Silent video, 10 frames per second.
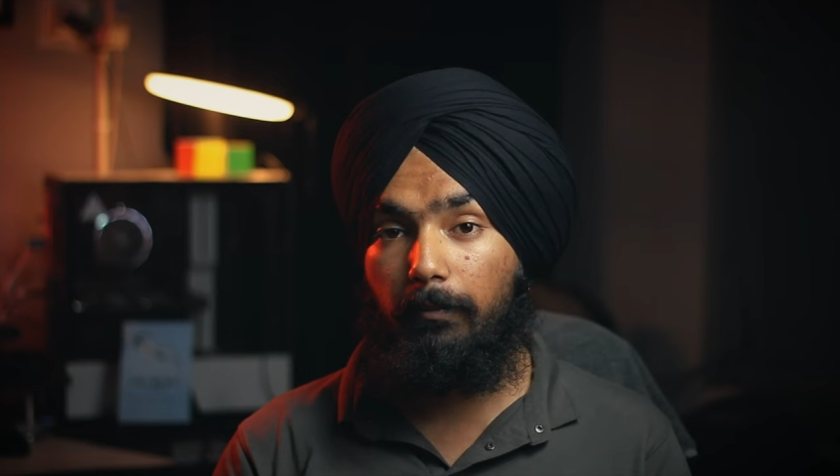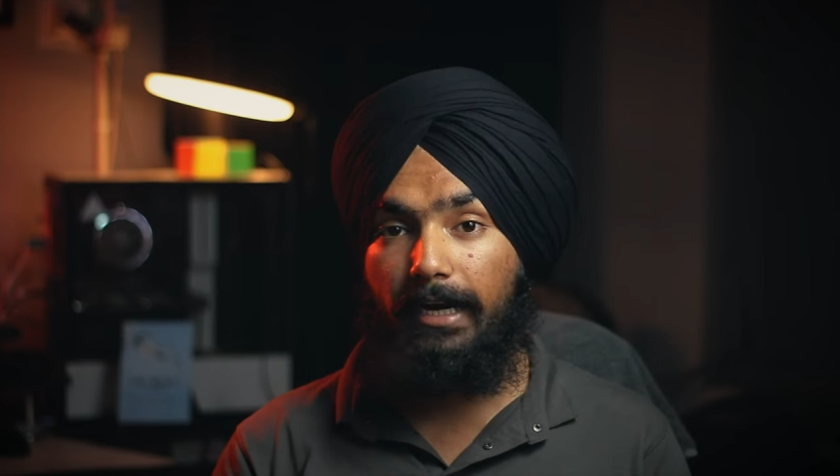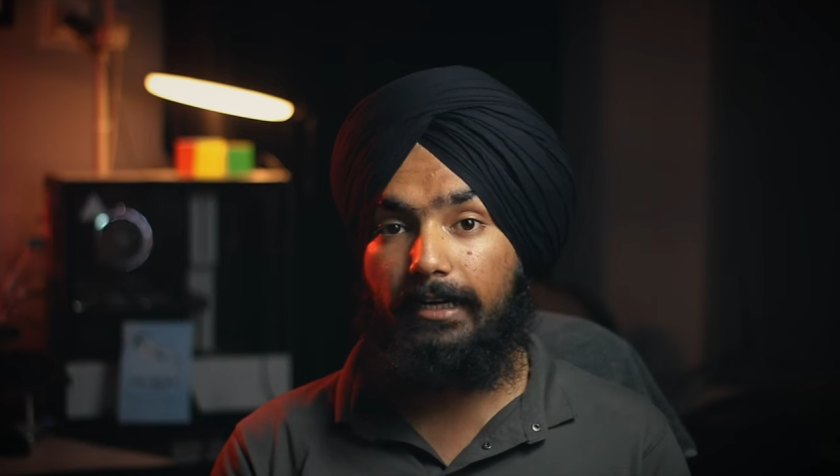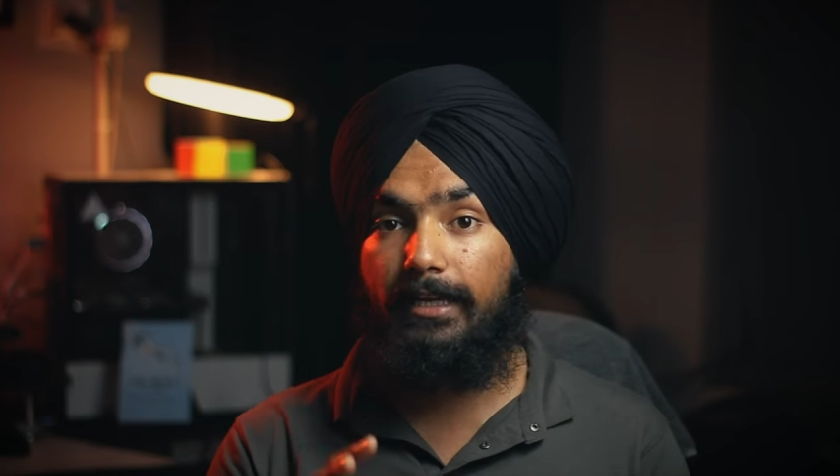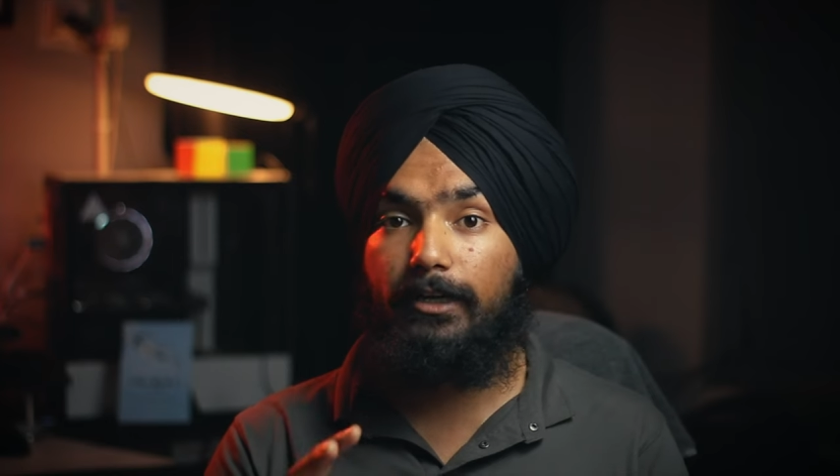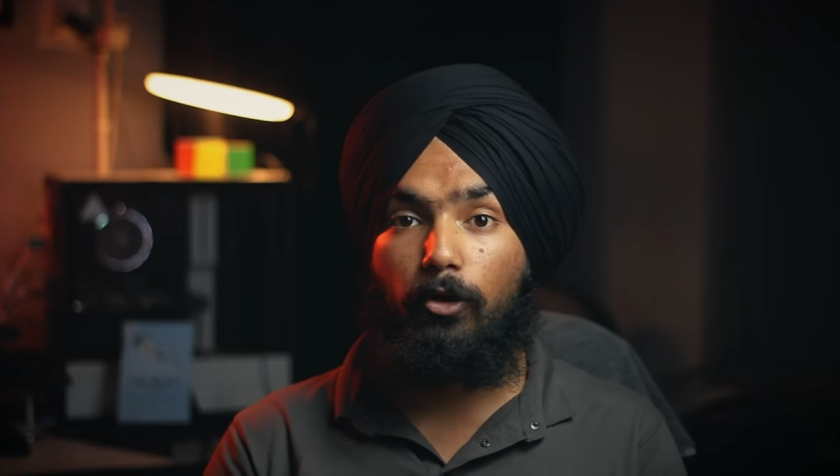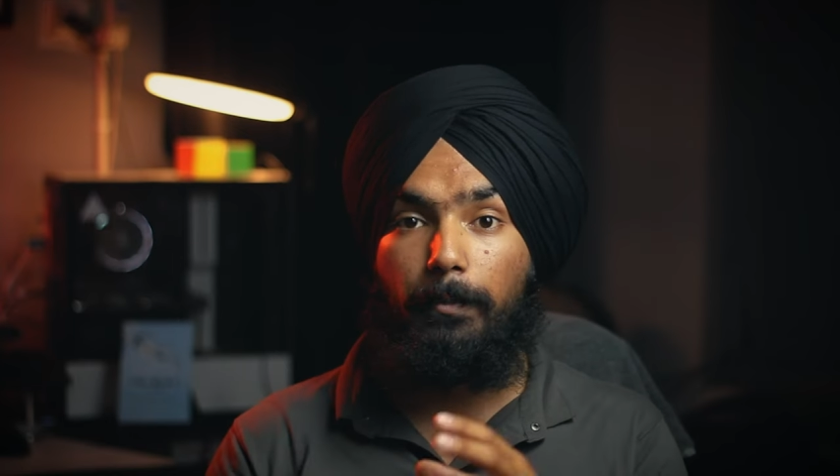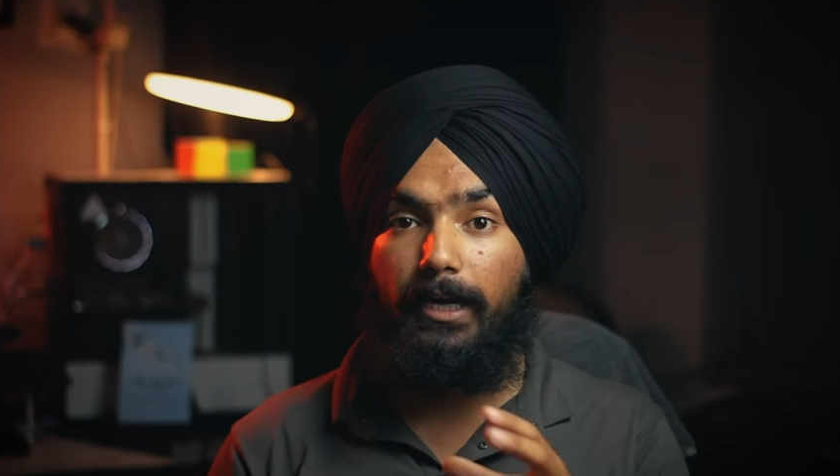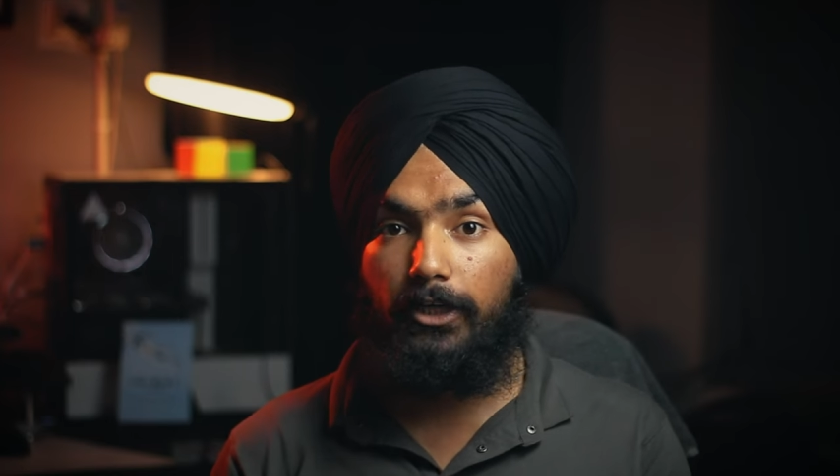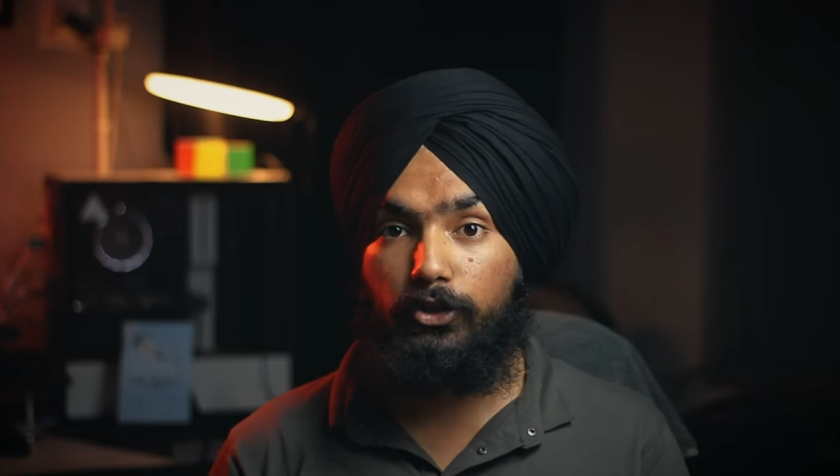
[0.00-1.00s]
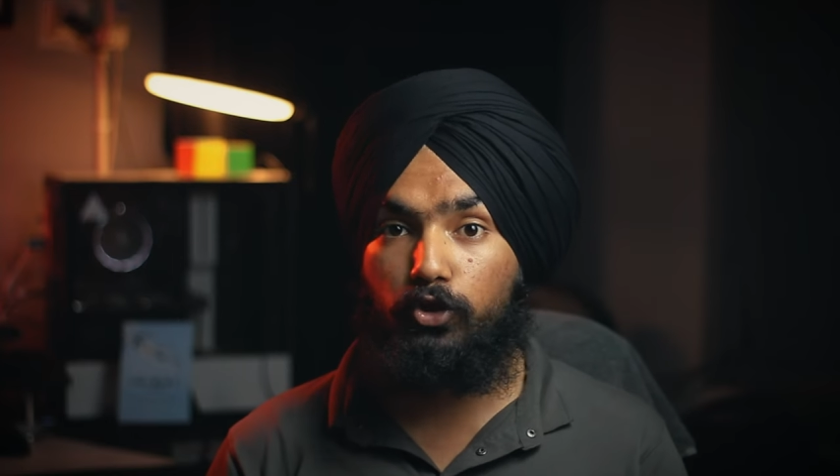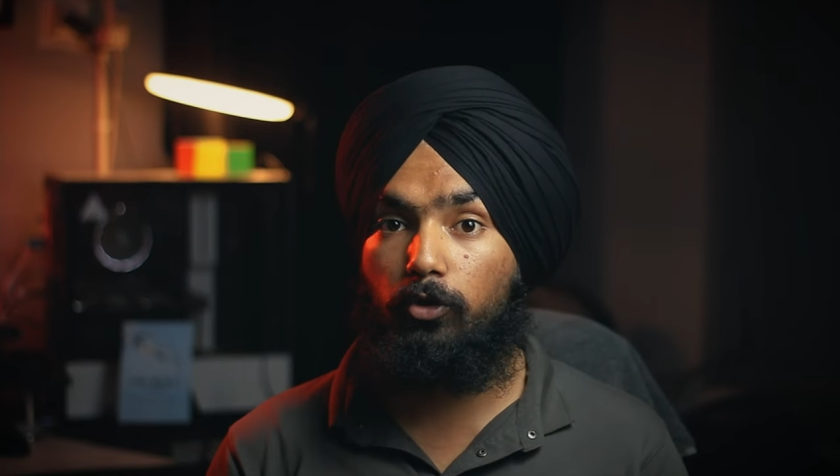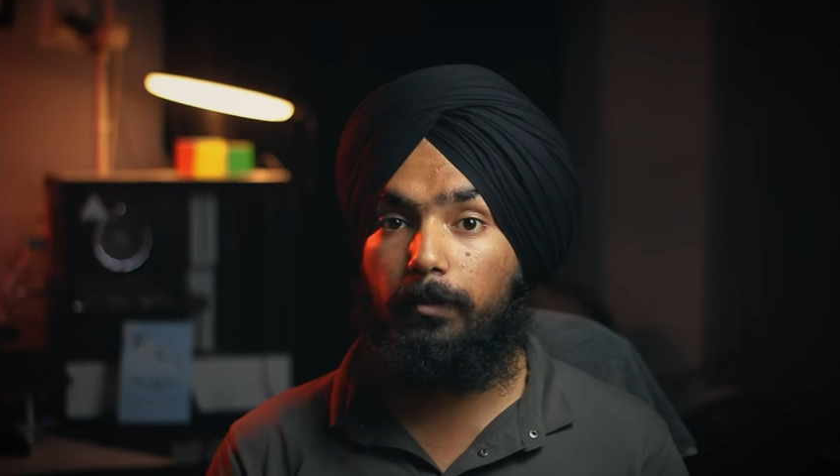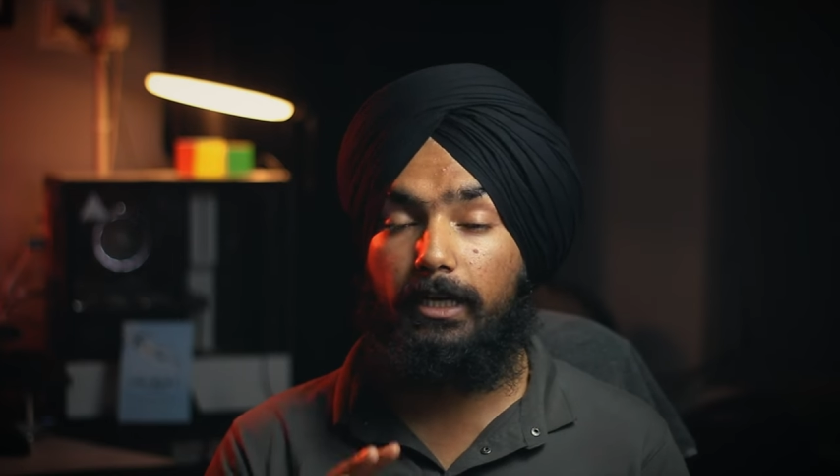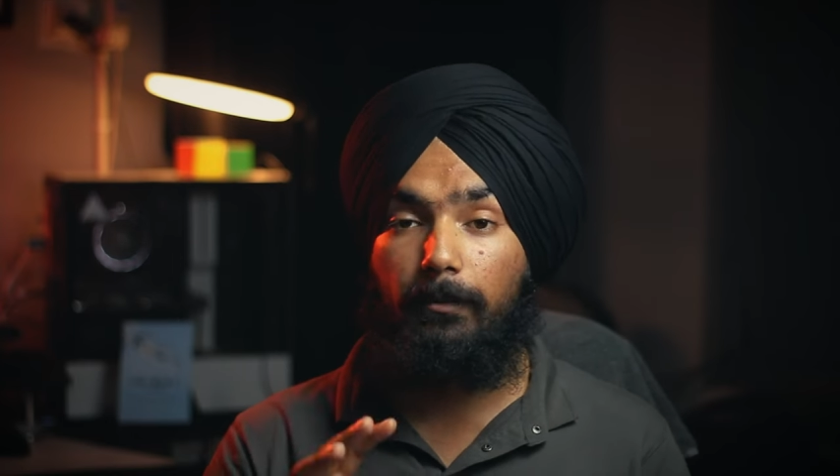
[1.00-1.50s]
mind that your painting
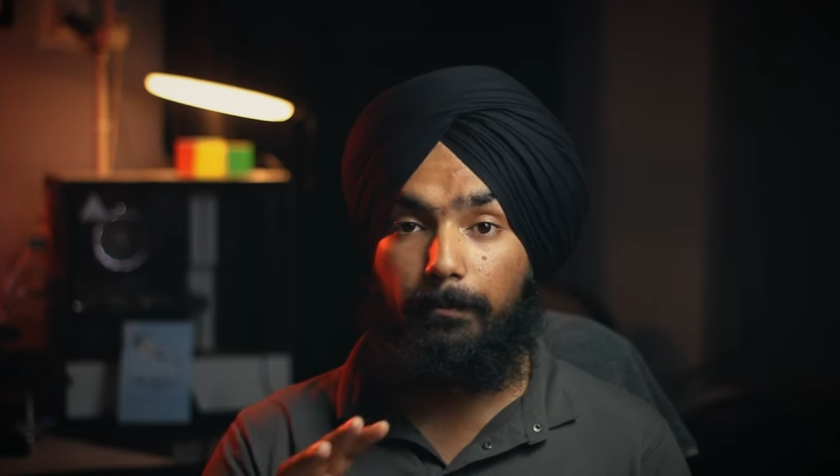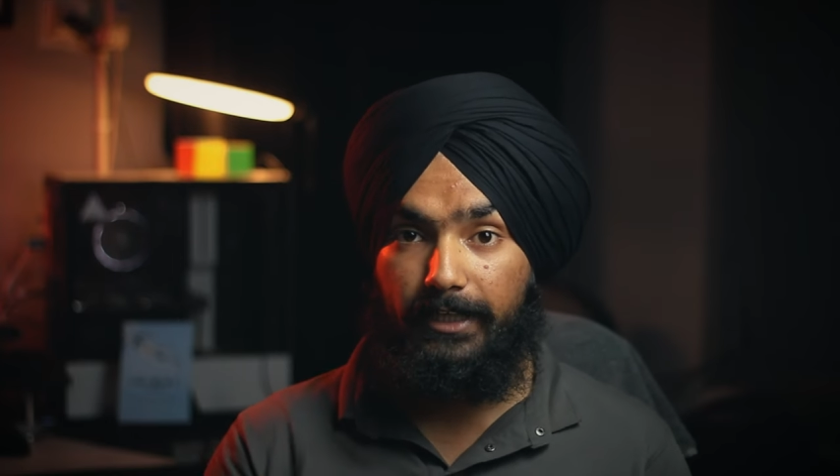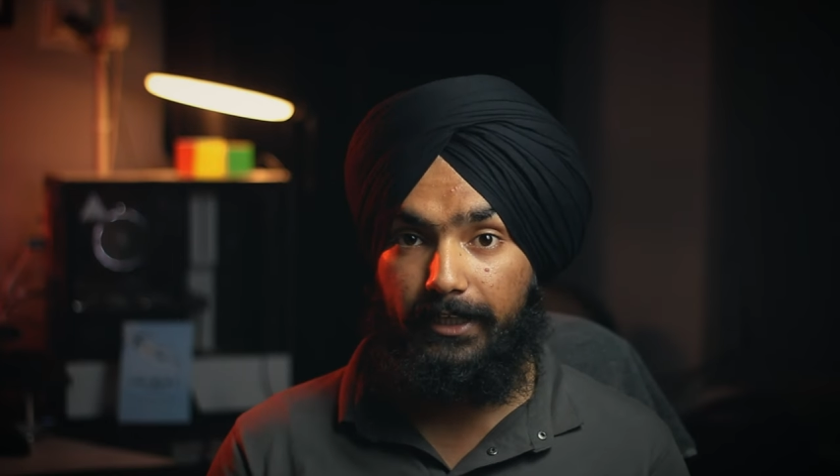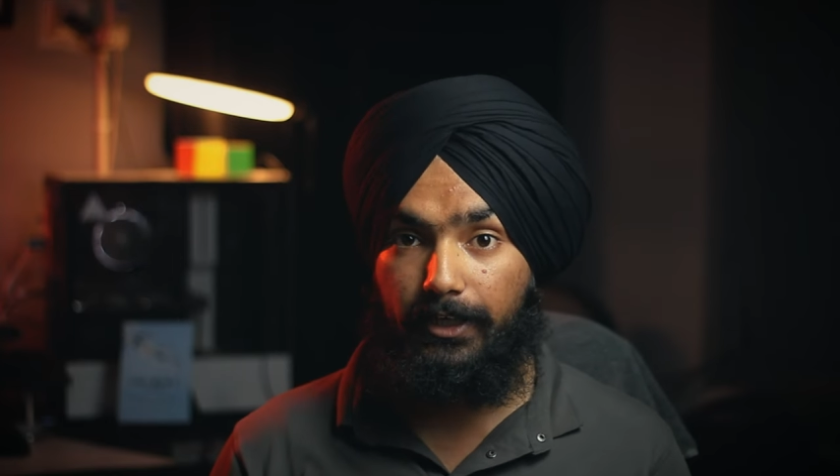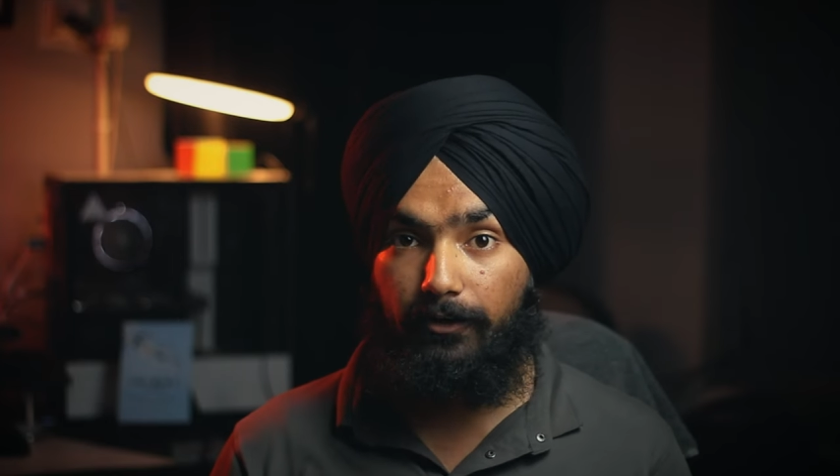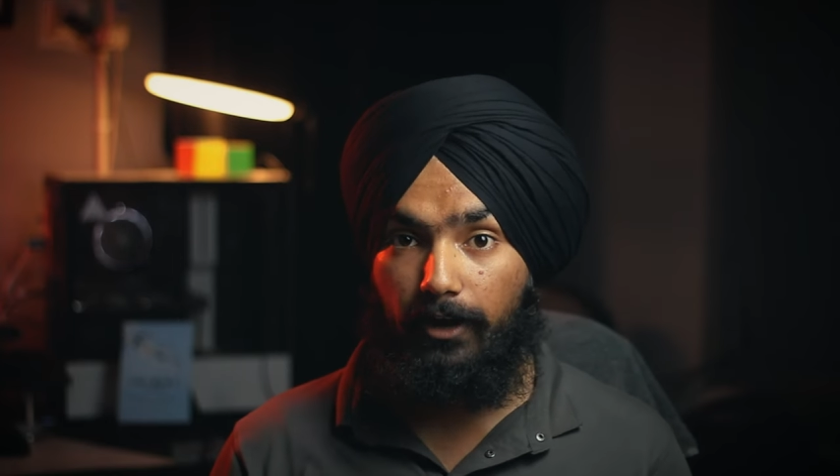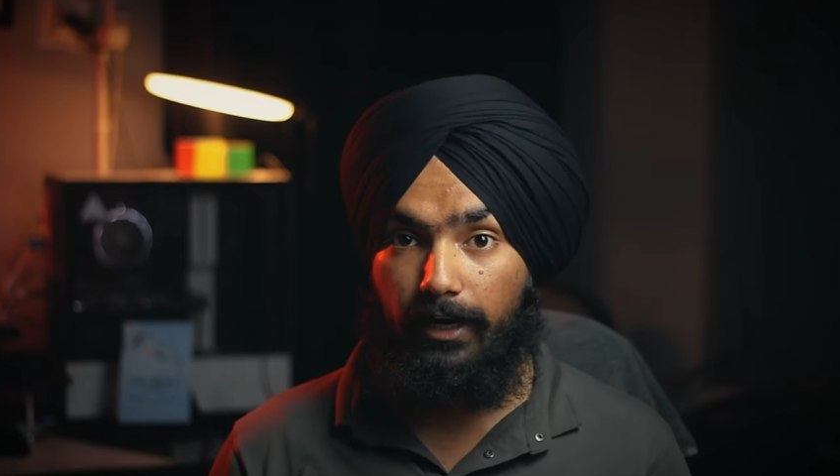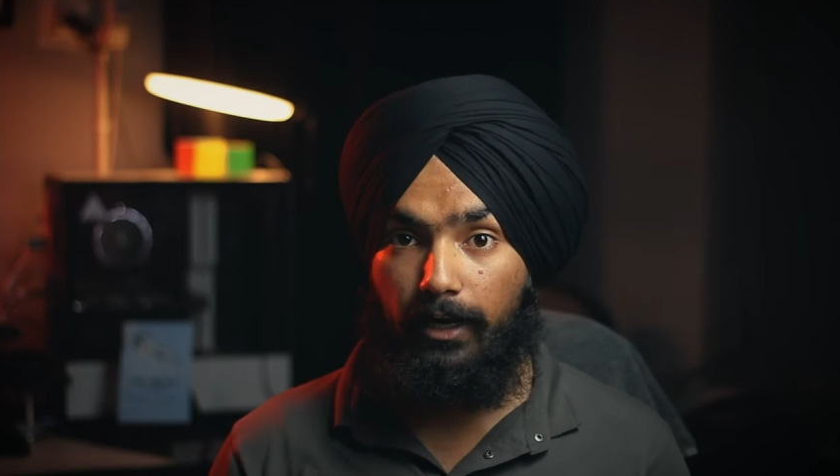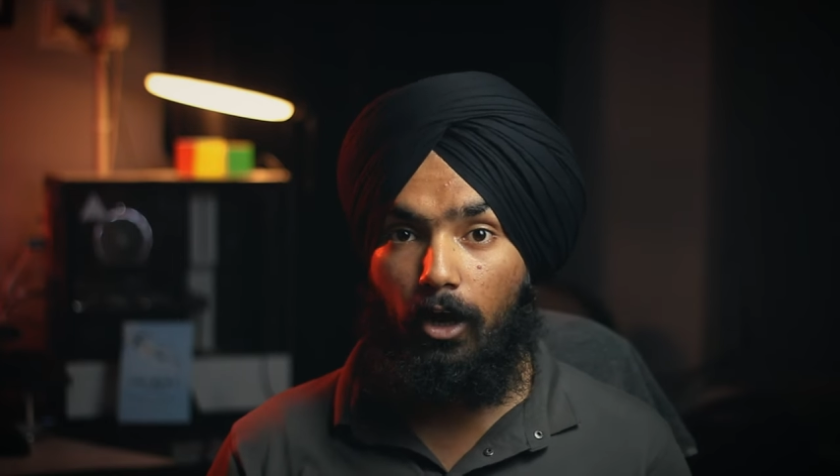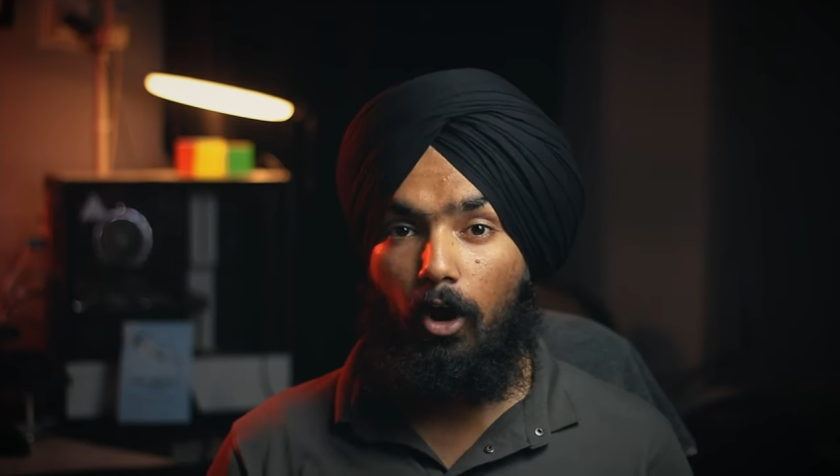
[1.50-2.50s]
should be completely dry.